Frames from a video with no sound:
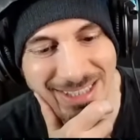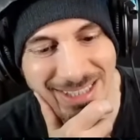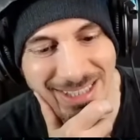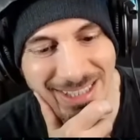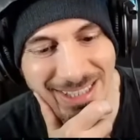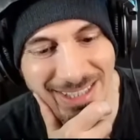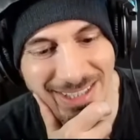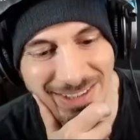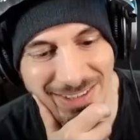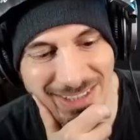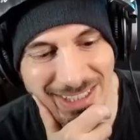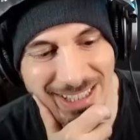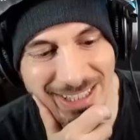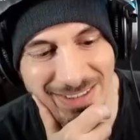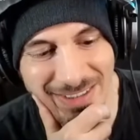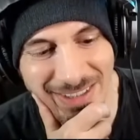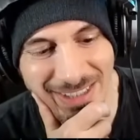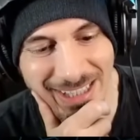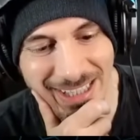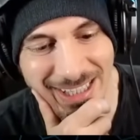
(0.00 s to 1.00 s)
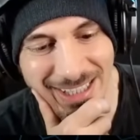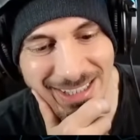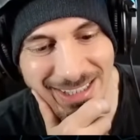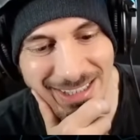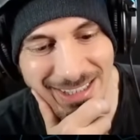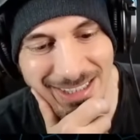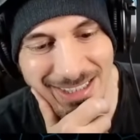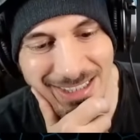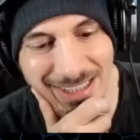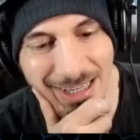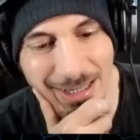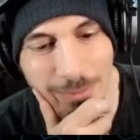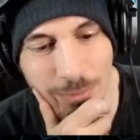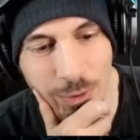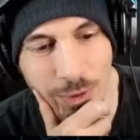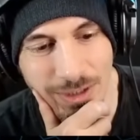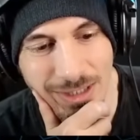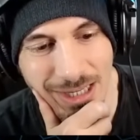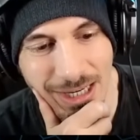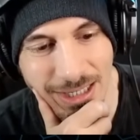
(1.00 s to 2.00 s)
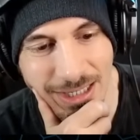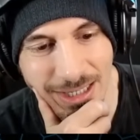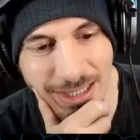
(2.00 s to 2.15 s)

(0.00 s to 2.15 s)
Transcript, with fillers: Uh, okay, look at that. He's got more attack